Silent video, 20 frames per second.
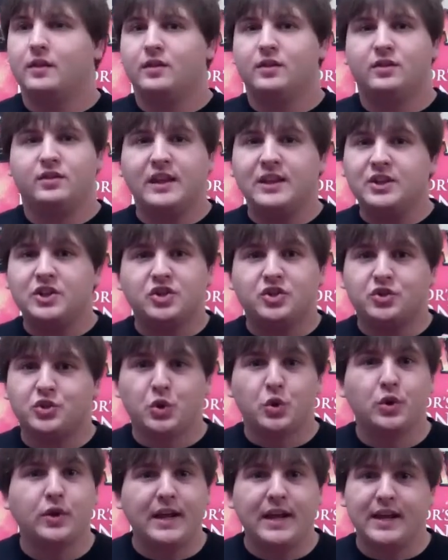They just
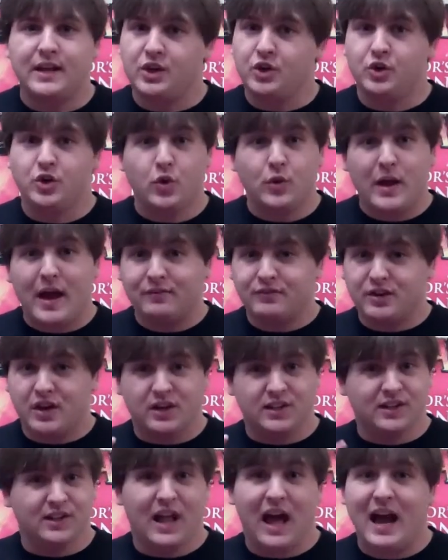throw it in. You don't have to
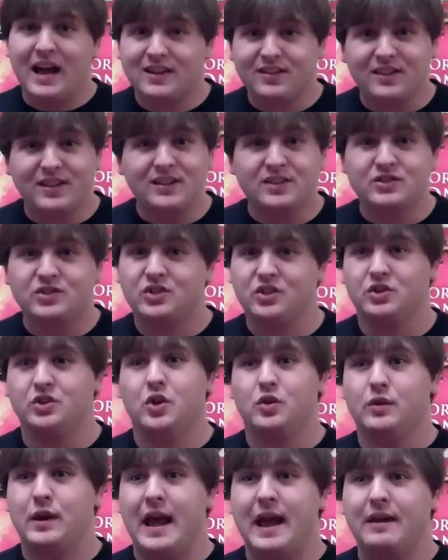unlock this, you
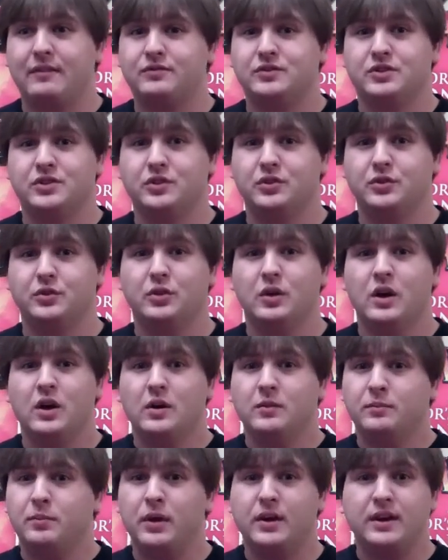don't have to
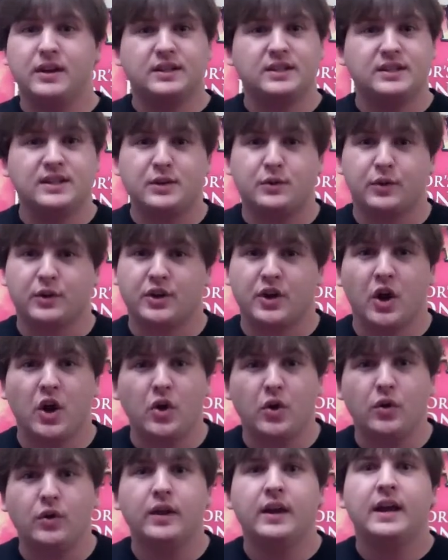put in a secret
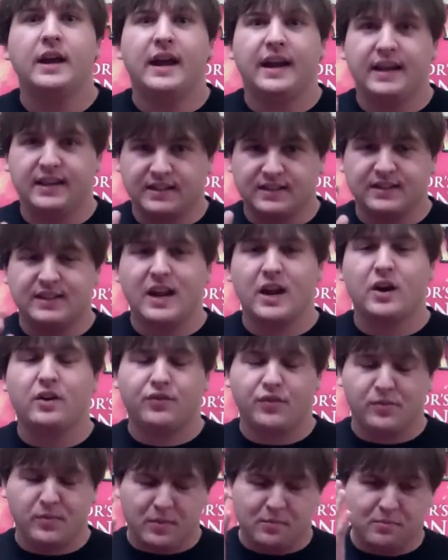code. It is there
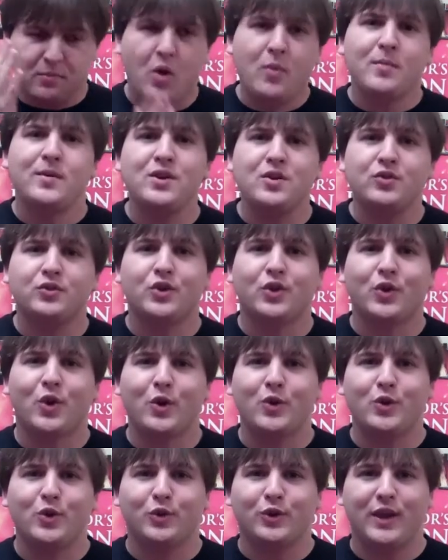from the moment you turn
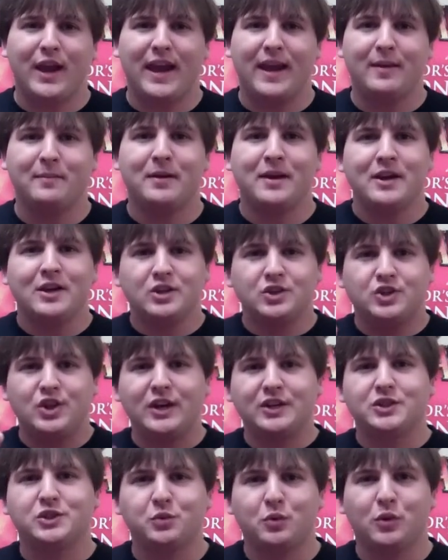on your game,
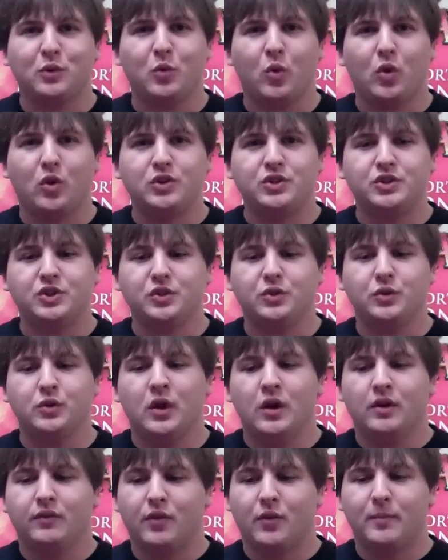just to reward you
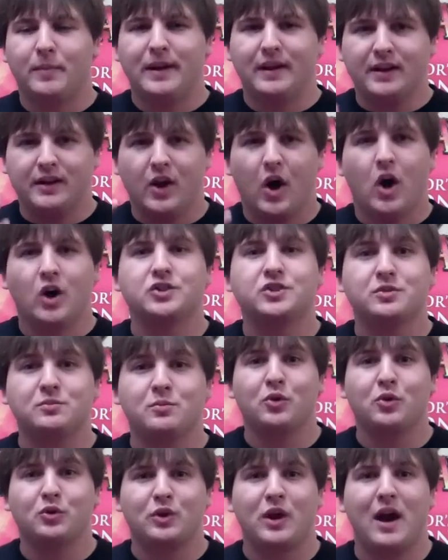for being an awesome
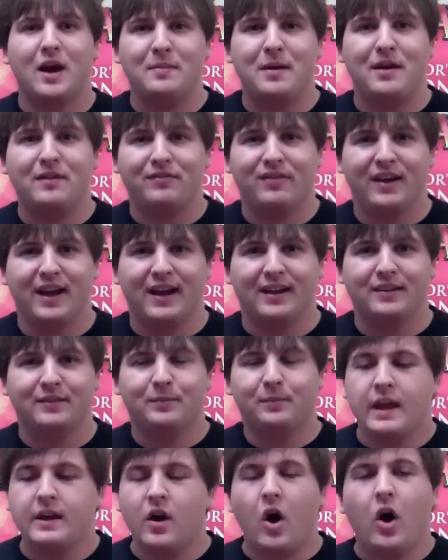Kombat fan.
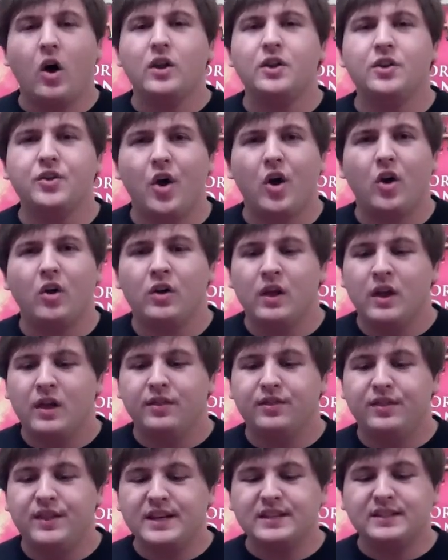And all in all,
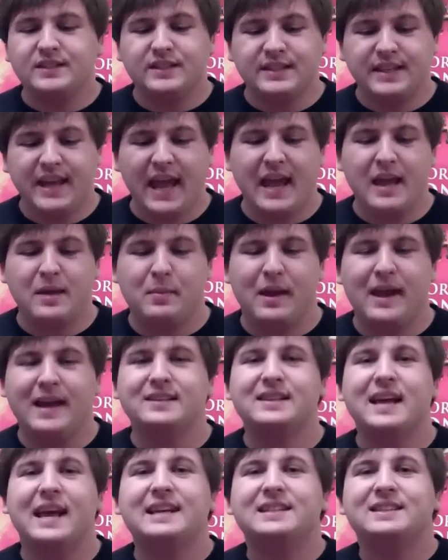this game
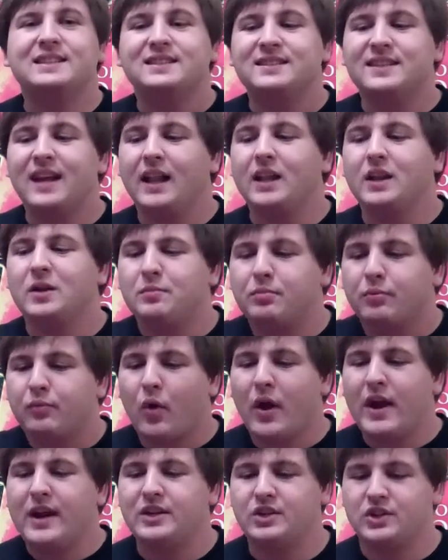is a
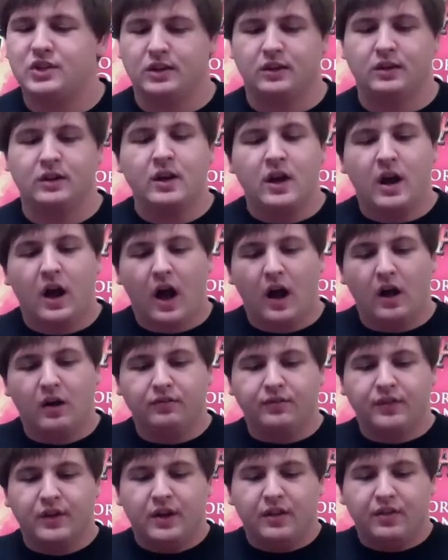celebration
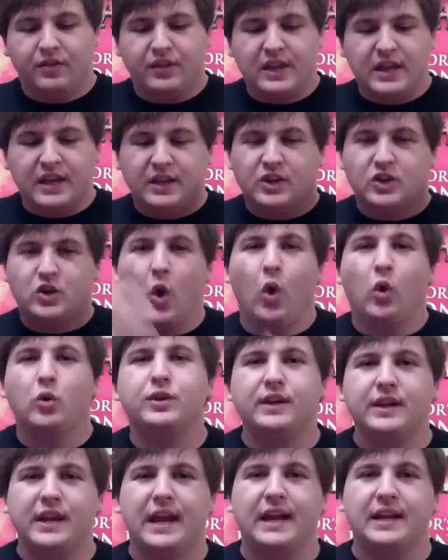of the
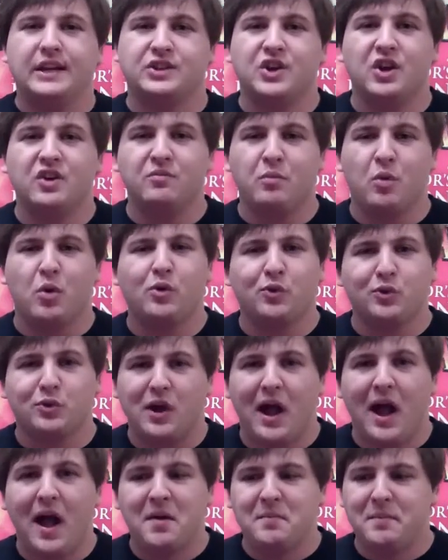golden age of Mortal
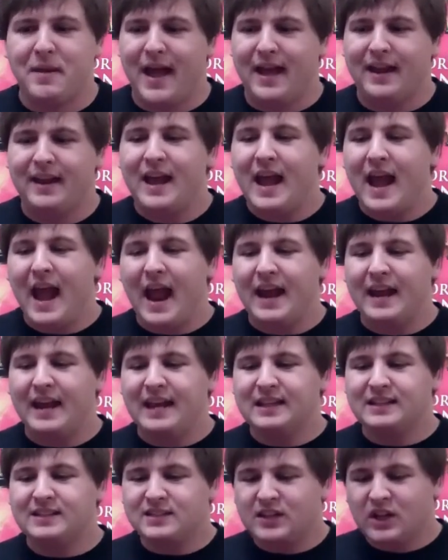Kombat, and
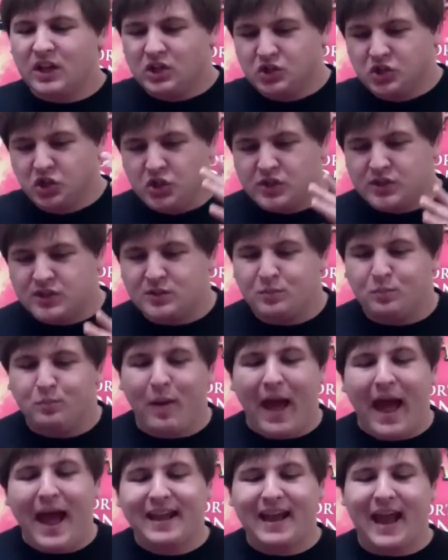it looks
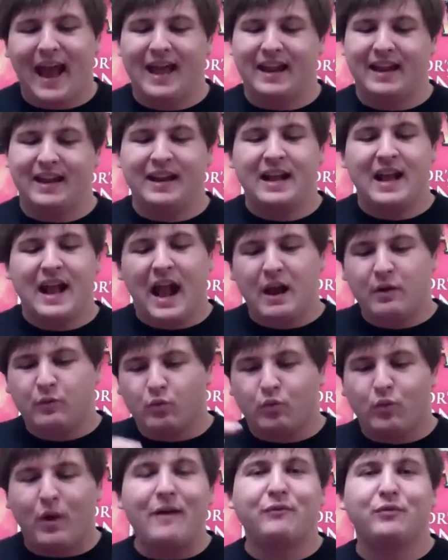back at it
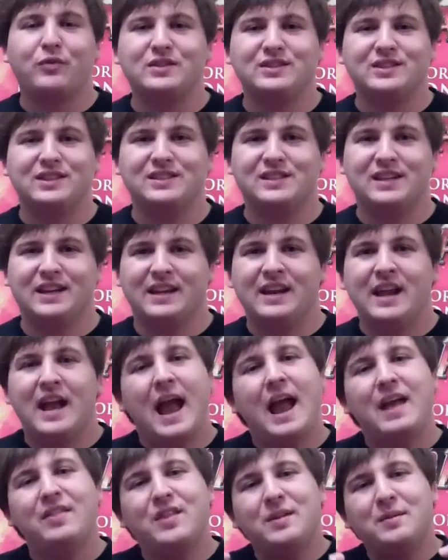and references it
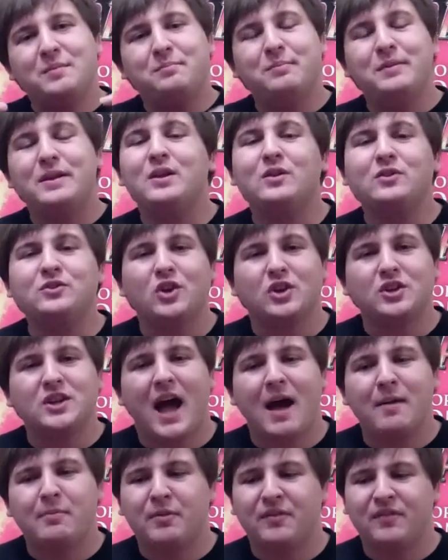and then builds on
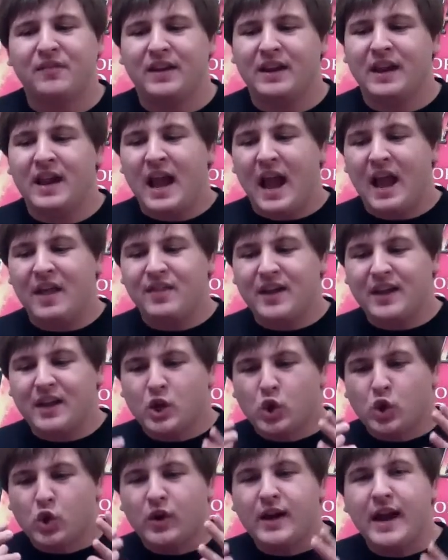top of it and then
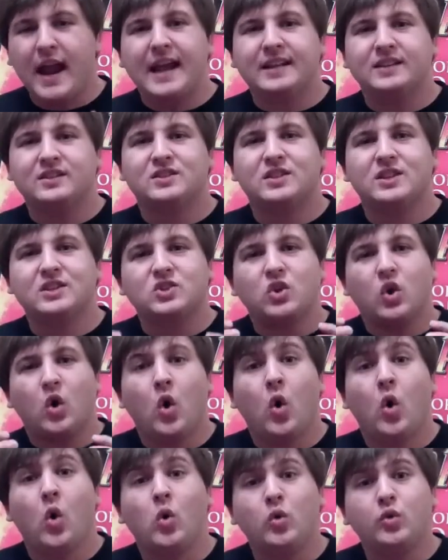creates this
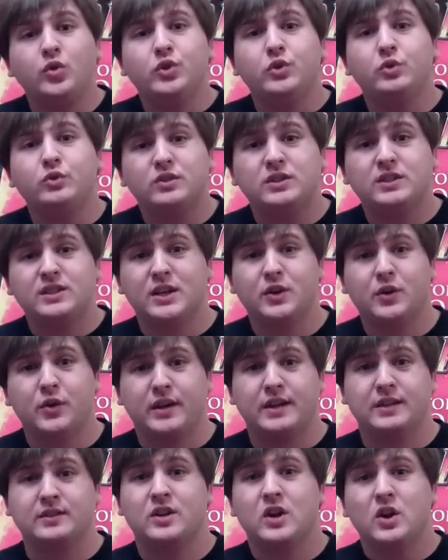whole new
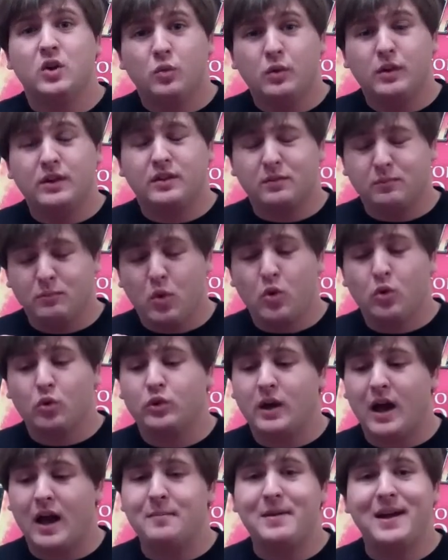series with Mortal
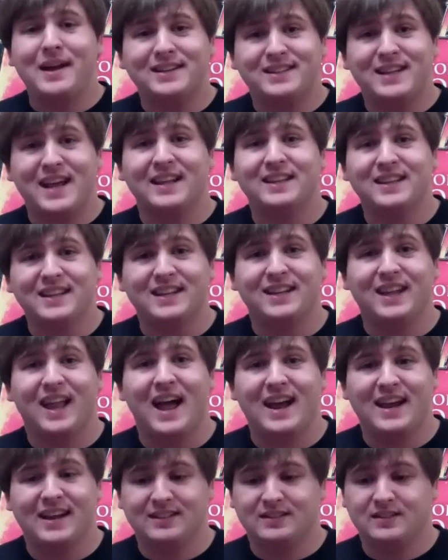Kombat Deadly
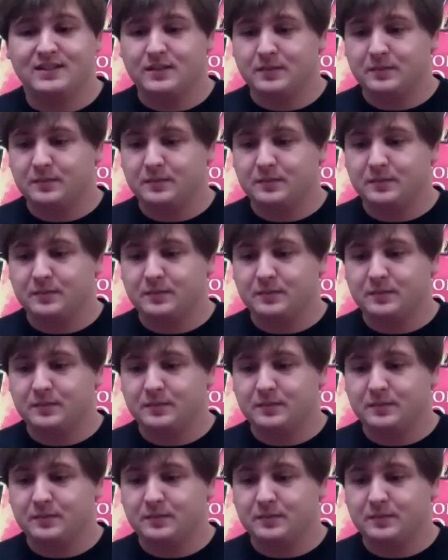Alliance.